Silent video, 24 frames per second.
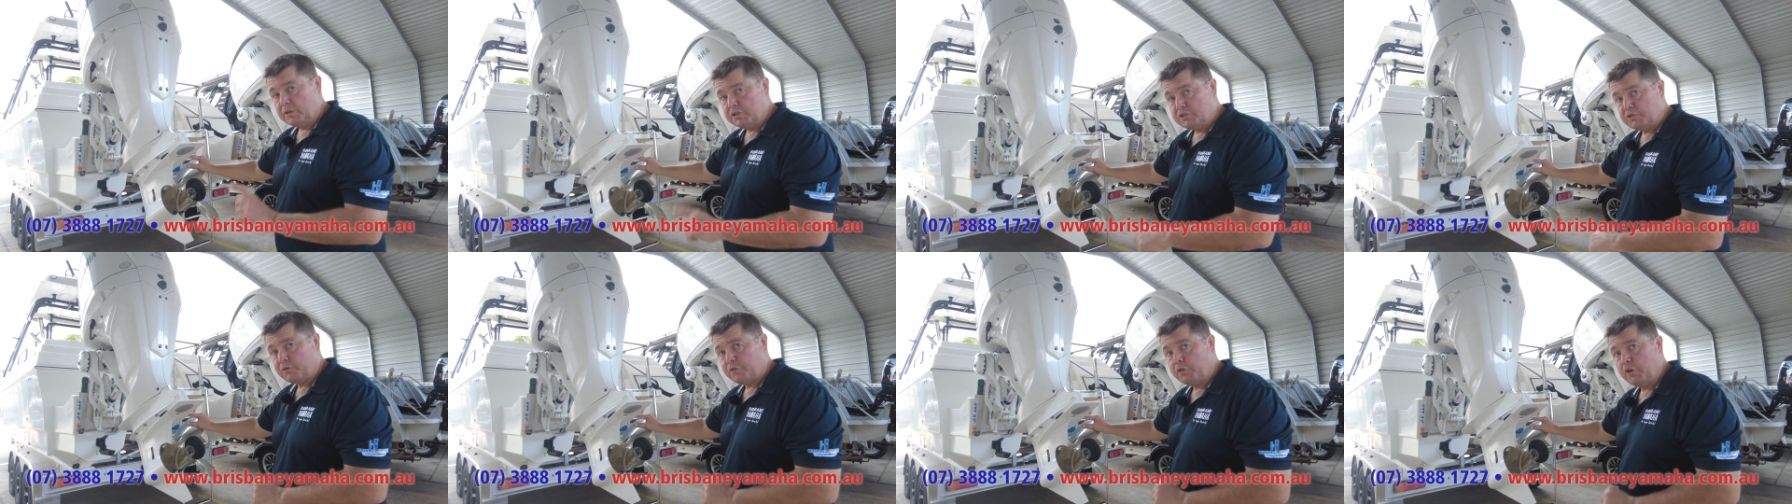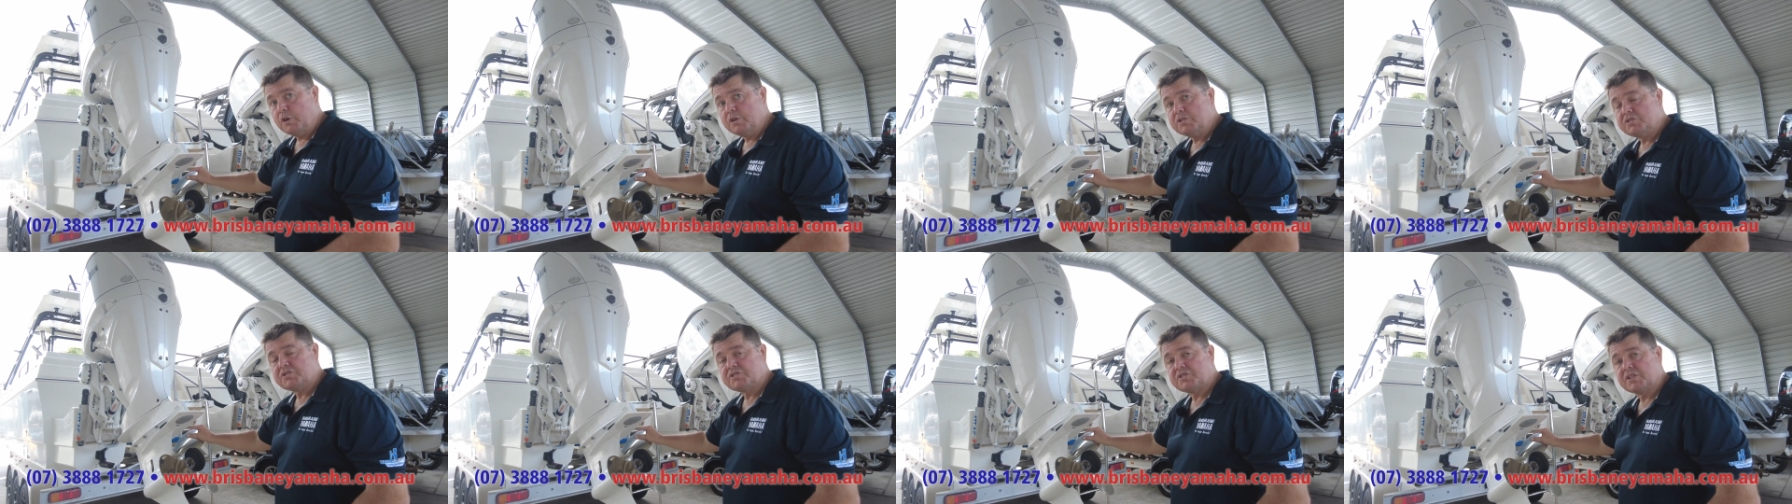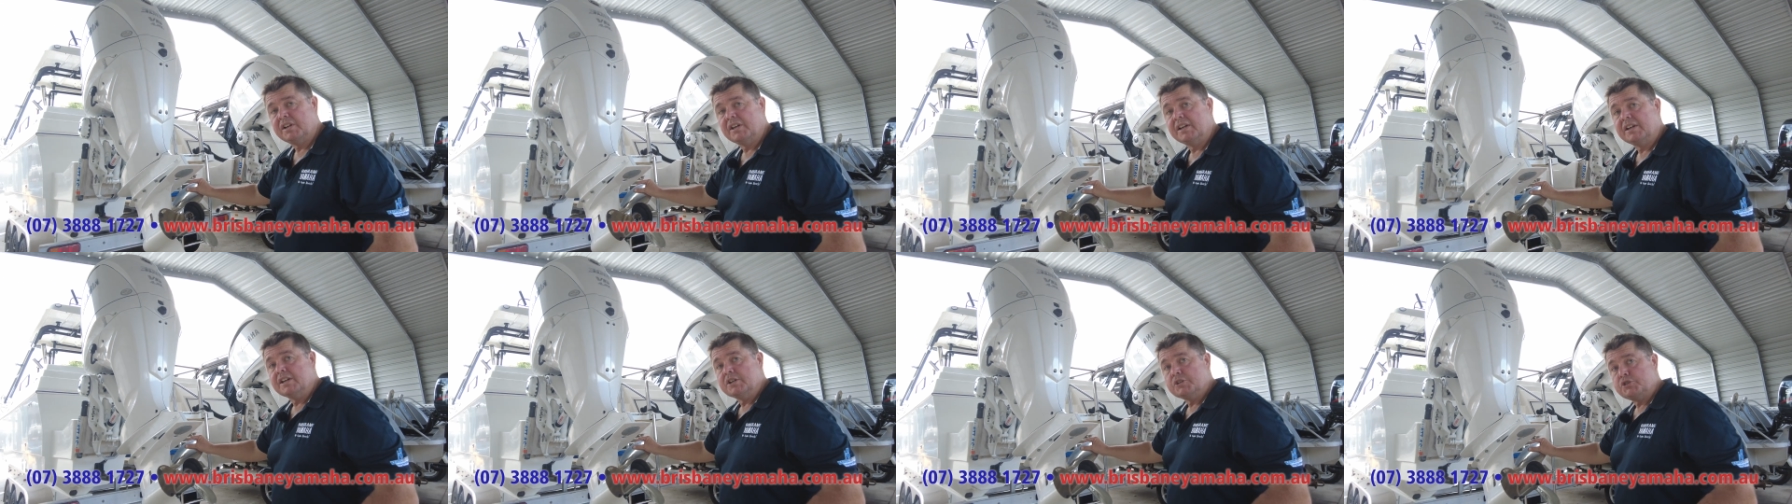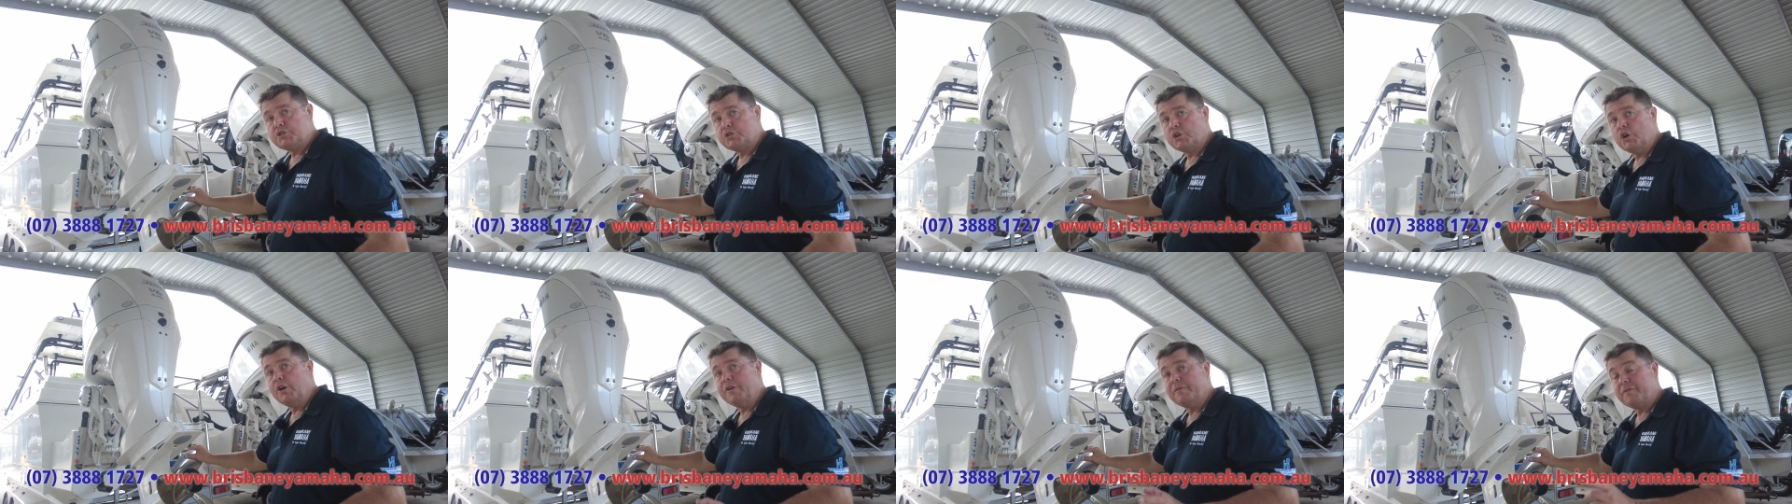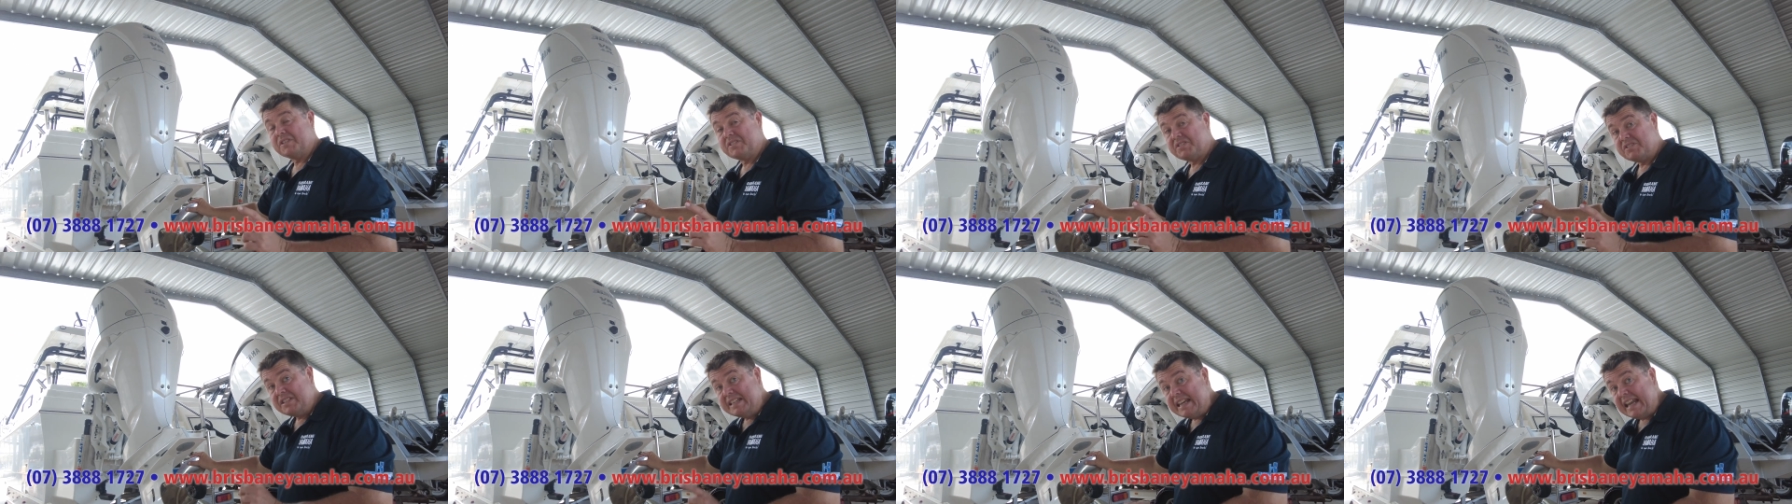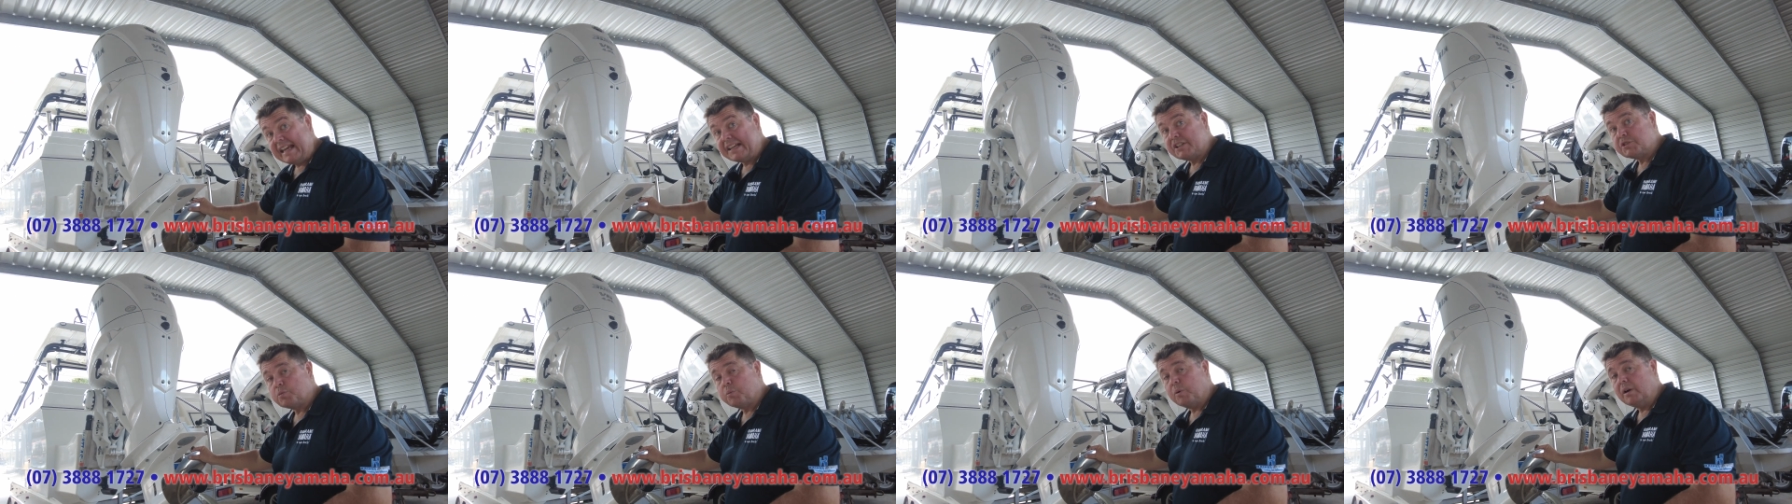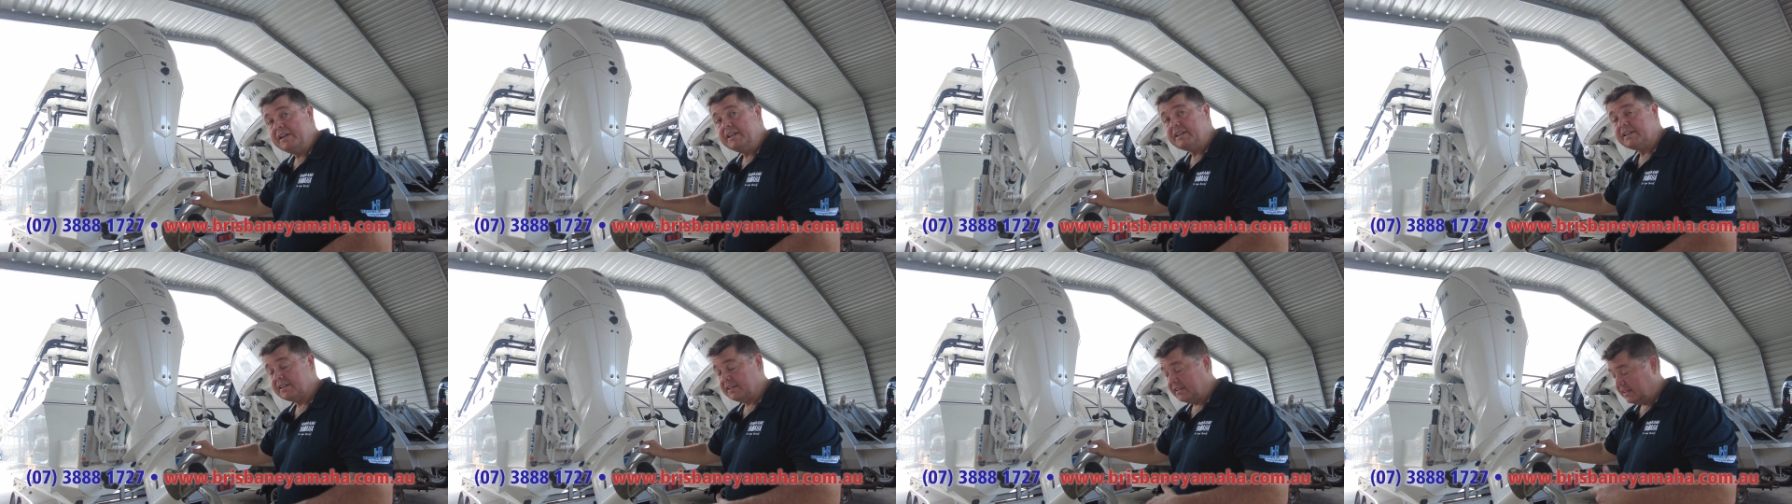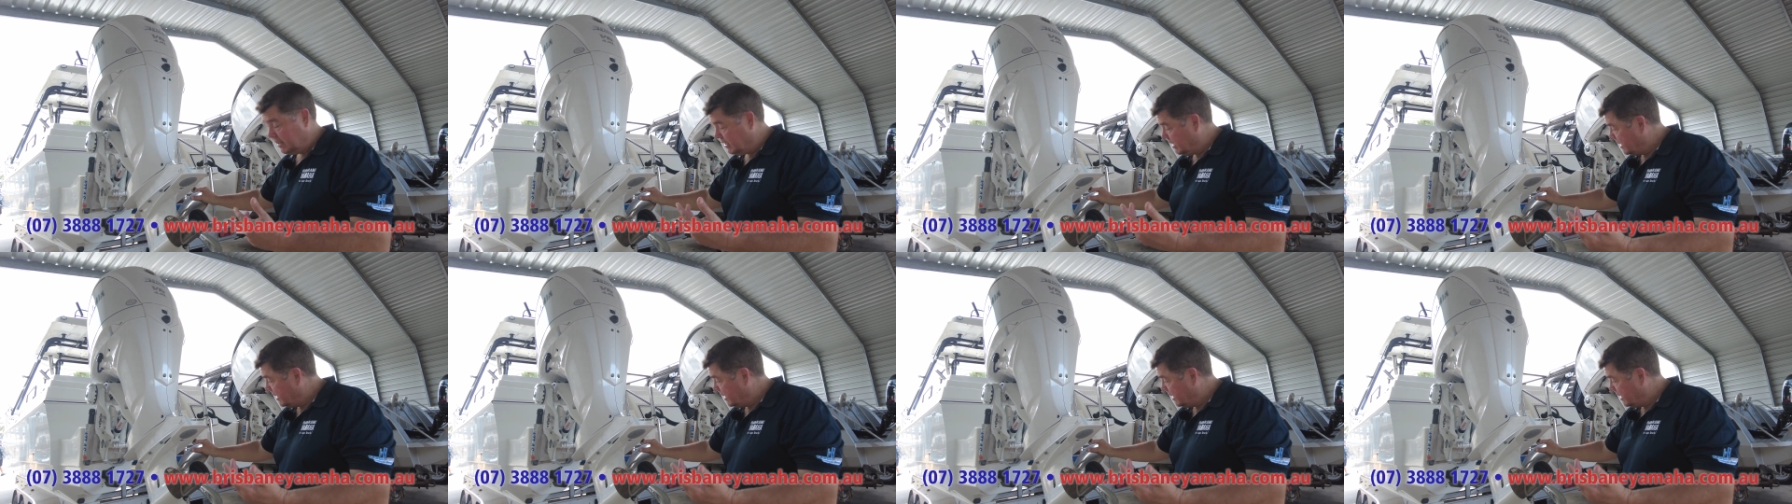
its first service next week.